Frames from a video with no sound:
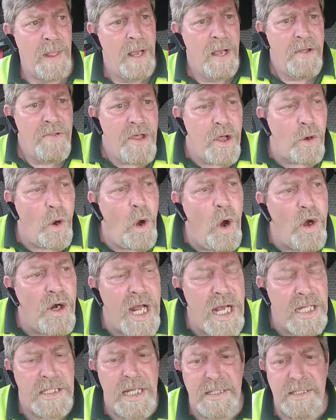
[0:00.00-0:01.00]
They're
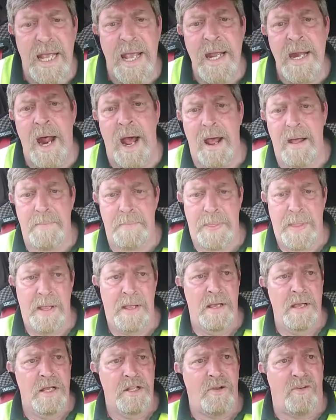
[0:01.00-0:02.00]
already doing it.
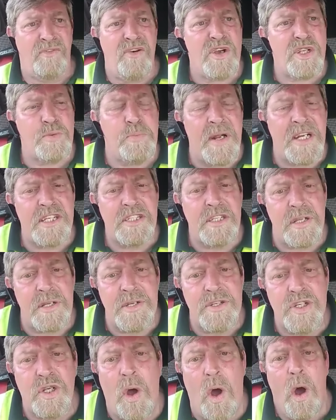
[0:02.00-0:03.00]
The First Minister in
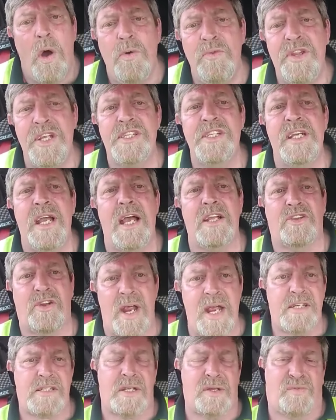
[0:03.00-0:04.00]
Scotland doesn't get
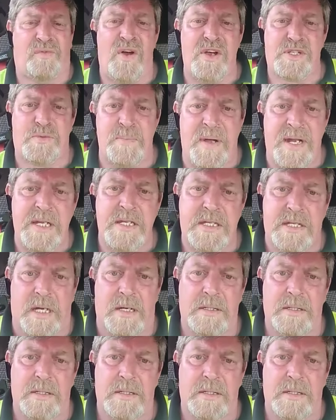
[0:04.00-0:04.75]
addressed as First Minister.